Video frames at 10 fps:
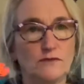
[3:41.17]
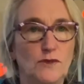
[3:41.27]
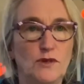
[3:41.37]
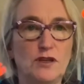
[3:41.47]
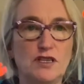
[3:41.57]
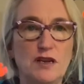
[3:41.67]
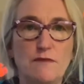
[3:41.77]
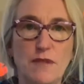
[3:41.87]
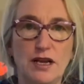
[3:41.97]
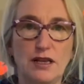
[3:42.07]
You can see
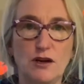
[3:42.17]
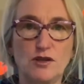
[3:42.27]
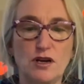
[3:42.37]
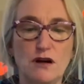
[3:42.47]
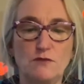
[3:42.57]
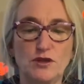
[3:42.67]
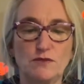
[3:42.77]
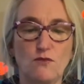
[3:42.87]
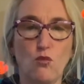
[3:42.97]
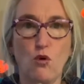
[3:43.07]
my little ghost arms.
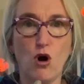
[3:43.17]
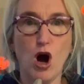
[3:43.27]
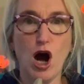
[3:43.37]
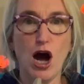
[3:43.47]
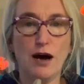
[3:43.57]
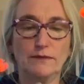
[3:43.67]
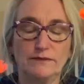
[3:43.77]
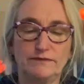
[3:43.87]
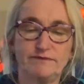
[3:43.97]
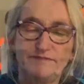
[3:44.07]
Whoa.
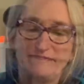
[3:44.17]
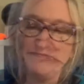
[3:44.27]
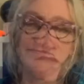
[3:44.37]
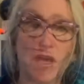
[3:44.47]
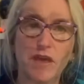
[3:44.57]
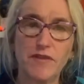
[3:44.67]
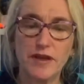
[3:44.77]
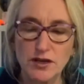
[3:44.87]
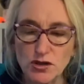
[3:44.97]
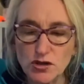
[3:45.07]
And then
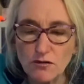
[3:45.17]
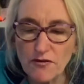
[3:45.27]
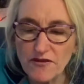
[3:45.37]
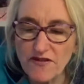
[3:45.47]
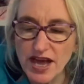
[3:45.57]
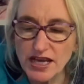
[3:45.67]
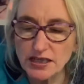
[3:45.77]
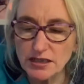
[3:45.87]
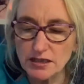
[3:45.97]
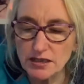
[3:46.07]
to draw on the
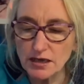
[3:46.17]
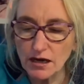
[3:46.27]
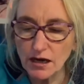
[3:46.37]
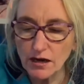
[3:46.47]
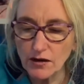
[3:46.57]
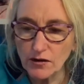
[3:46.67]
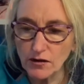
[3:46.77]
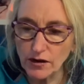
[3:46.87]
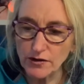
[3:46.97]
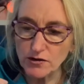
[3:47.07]
face, you're
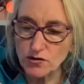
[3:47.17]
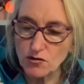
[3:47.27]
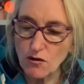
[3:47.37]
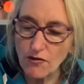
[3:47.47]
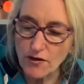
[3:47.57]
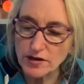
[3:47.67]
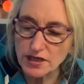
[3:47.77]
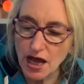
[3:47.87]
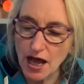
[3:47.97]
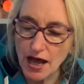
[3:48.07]
going to draw on those
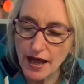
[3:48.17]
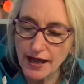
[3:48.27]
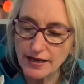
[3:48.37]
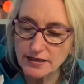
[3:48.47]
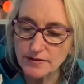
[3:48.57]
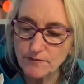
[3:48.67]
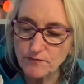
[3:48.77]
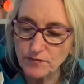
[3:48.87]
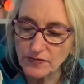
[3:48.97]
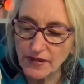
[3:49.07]
eyes
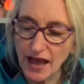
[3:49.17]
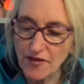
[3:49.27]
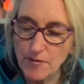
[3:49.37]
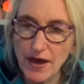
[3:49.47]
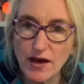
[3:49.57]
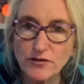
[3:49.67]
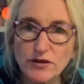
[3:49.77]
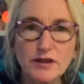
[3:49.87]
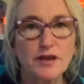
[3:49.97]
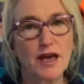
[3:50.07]
and the mouth,
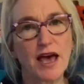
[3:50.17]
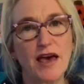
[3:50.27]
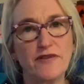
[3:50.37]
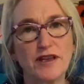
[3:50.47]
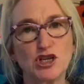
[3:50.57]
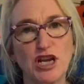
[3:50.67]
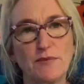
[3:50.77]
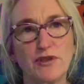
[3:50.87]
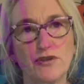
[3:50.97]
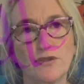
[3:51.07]
and then shape through.